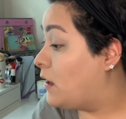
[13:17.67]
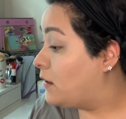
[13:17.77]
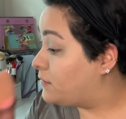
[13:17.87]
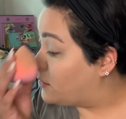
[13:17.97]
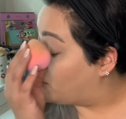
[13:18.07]

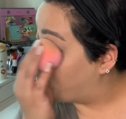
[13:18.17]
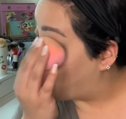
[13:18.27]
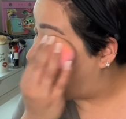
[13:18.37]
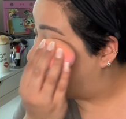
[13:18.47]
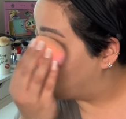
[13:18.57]
you know, they
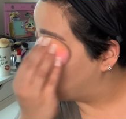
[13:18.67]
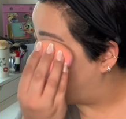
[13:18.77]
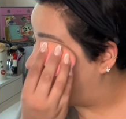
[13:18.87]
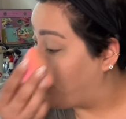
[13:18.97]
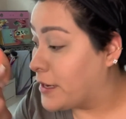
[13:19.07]
wanted. So
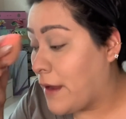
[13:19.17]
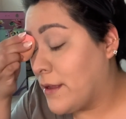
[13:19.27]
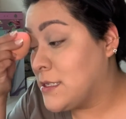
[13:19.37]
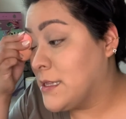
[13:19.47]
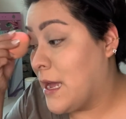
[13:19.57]
I'd rather give
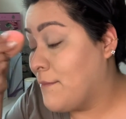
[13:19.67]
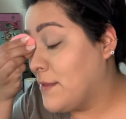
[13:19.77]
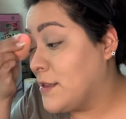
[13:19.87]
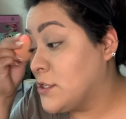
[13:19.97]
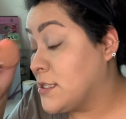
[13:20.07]
it to them
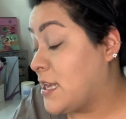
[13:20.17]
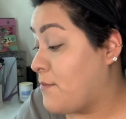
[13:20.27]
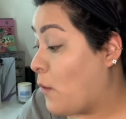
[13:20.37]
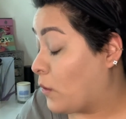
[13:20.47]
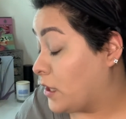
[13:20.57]
than just
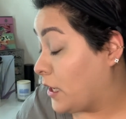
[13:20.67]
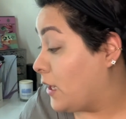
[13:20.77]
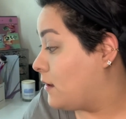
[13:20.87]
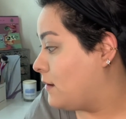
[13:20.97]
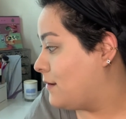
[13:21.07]
keep hoarding it.